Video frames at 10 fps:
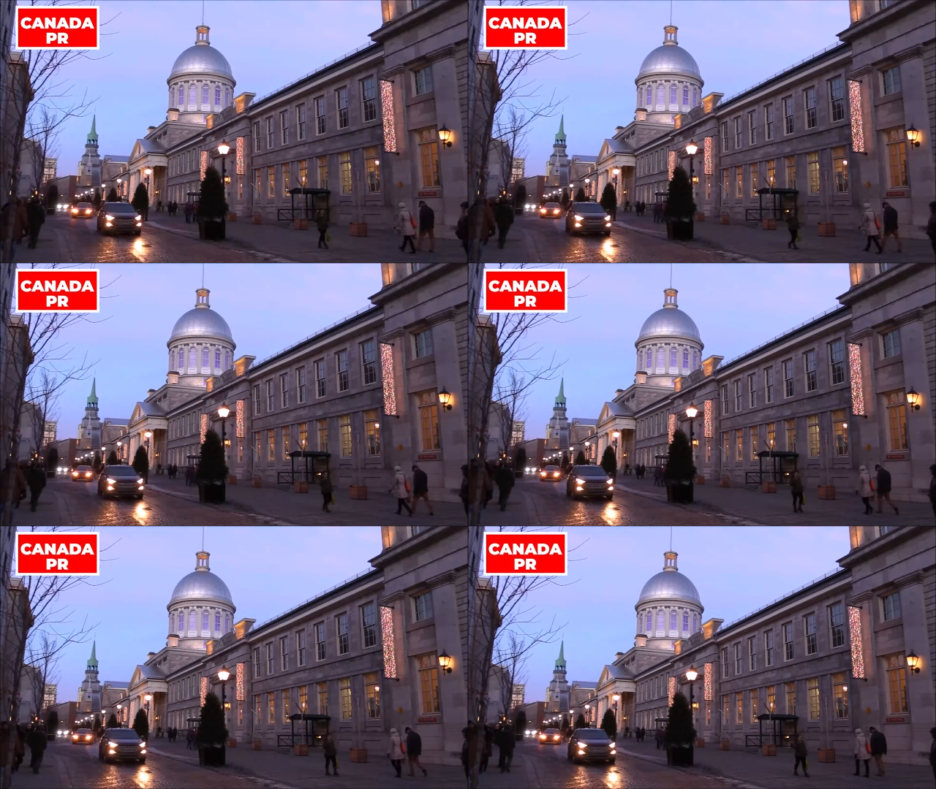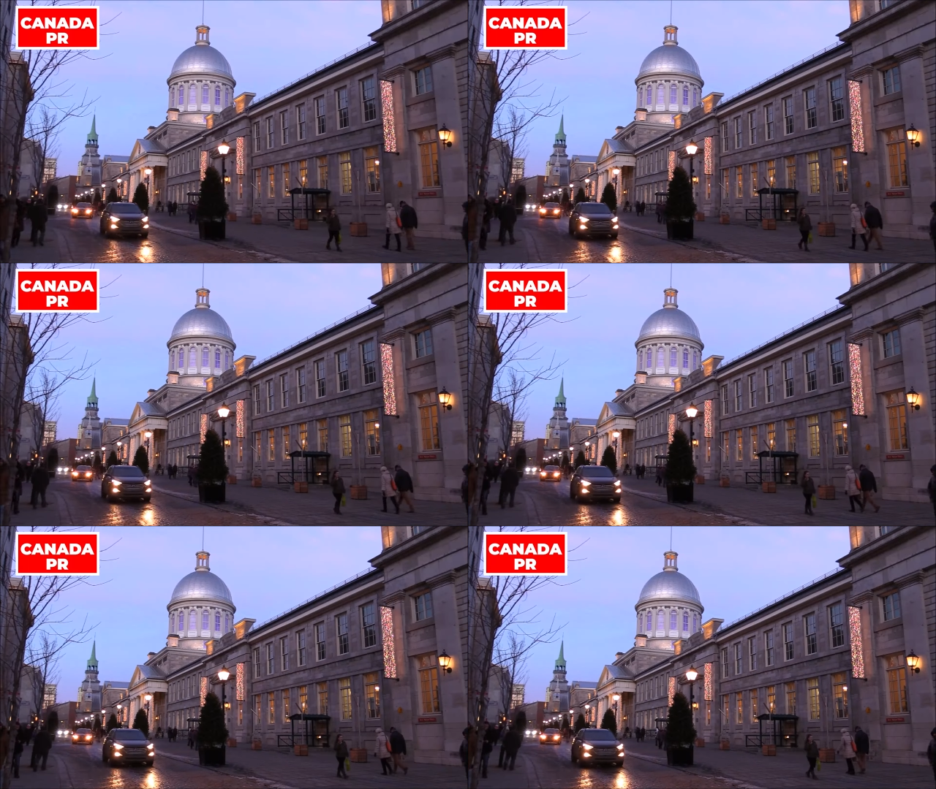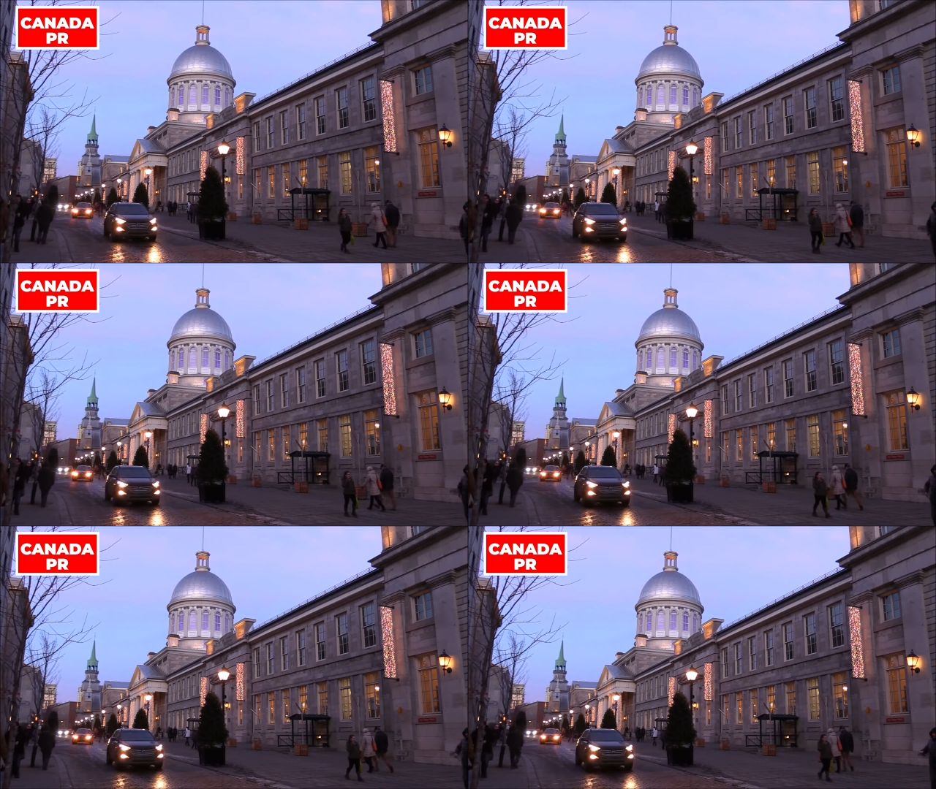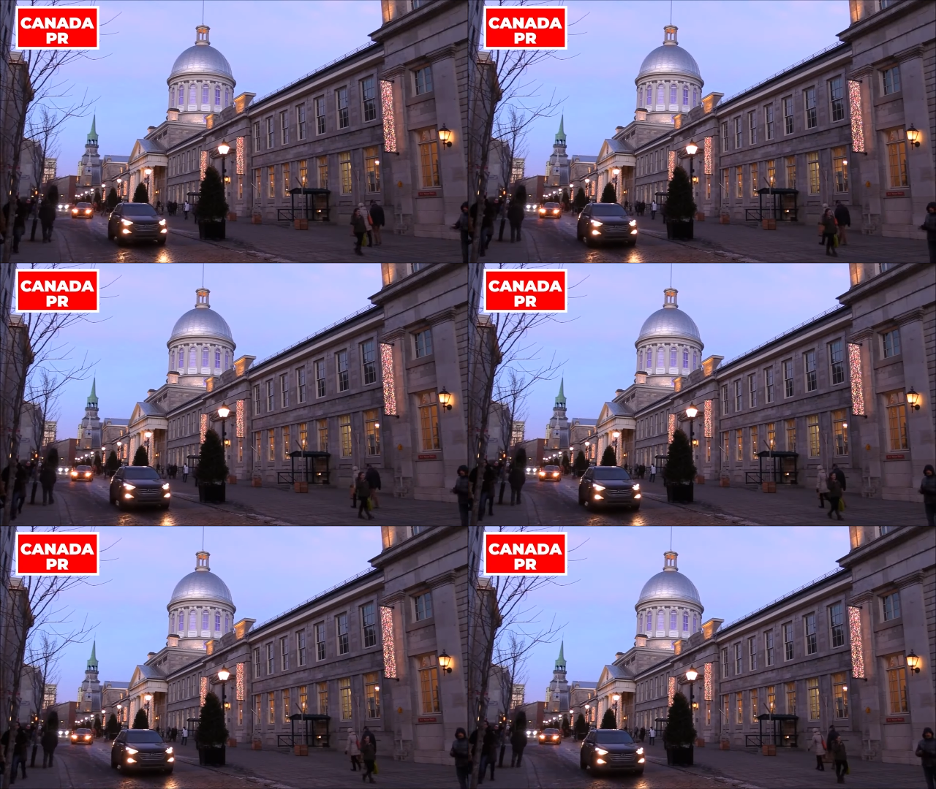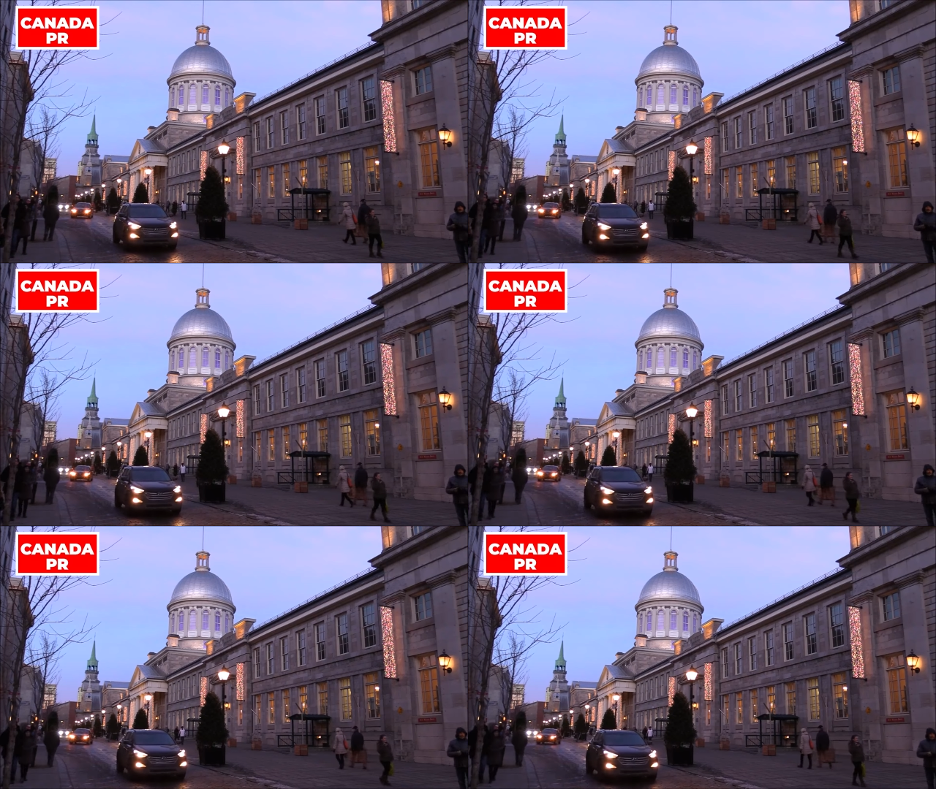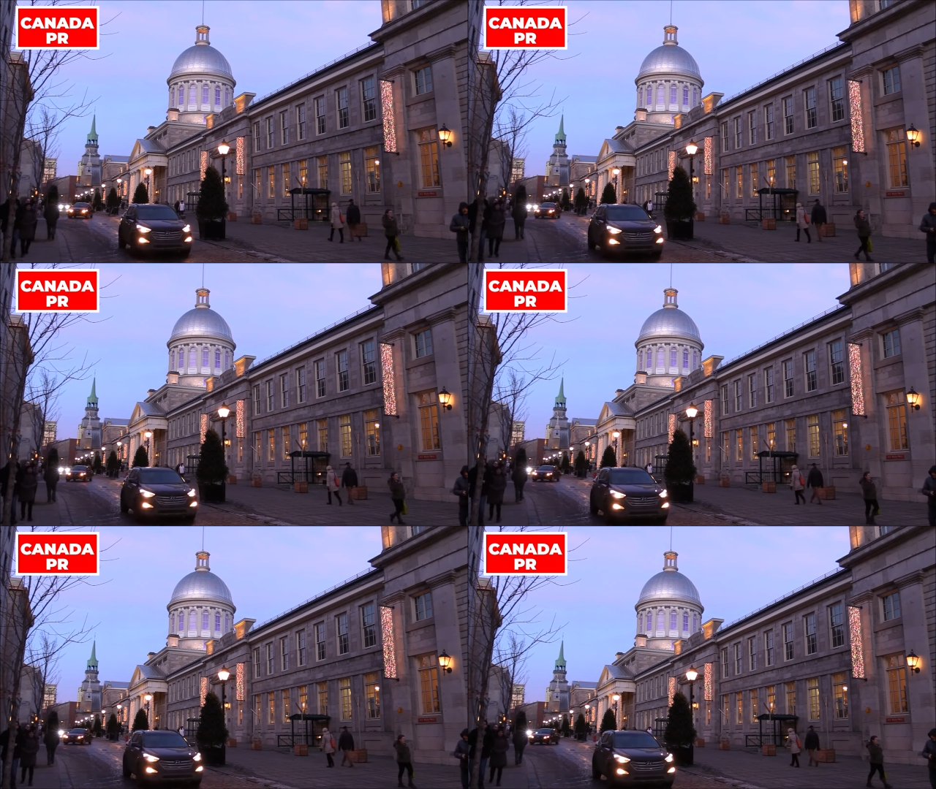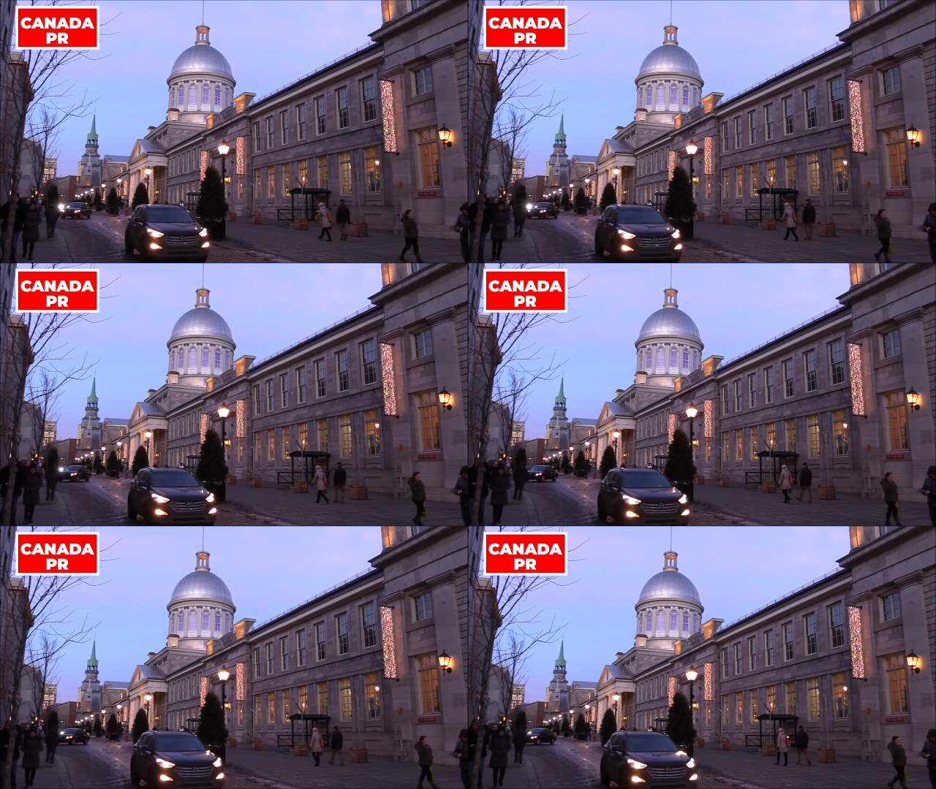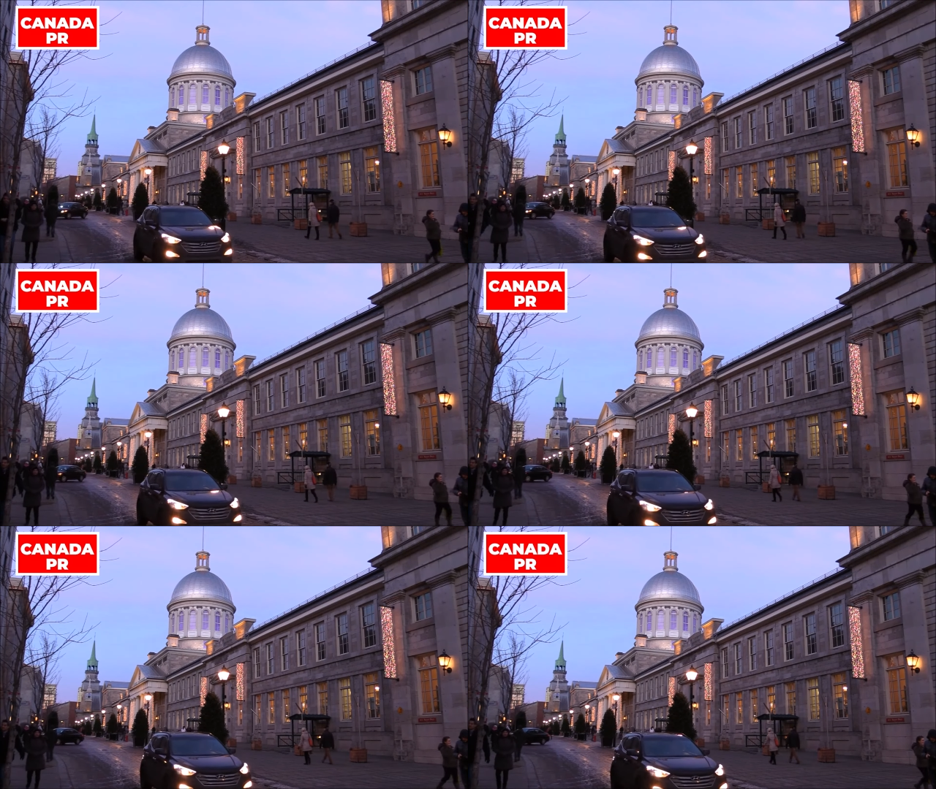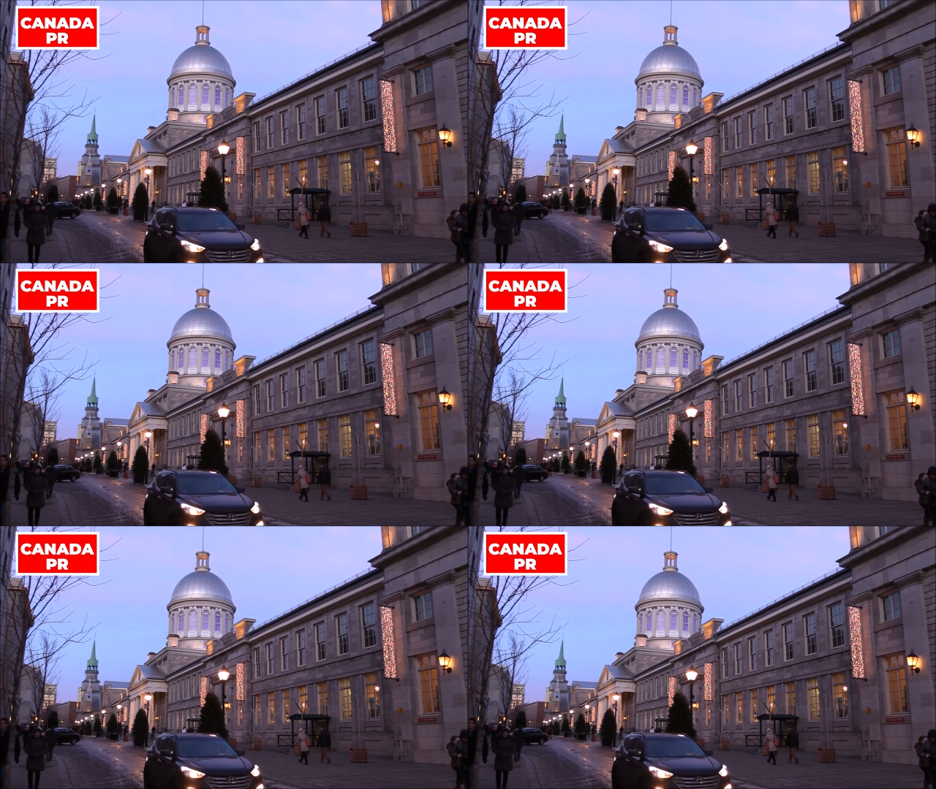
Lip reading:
(no speaker visible)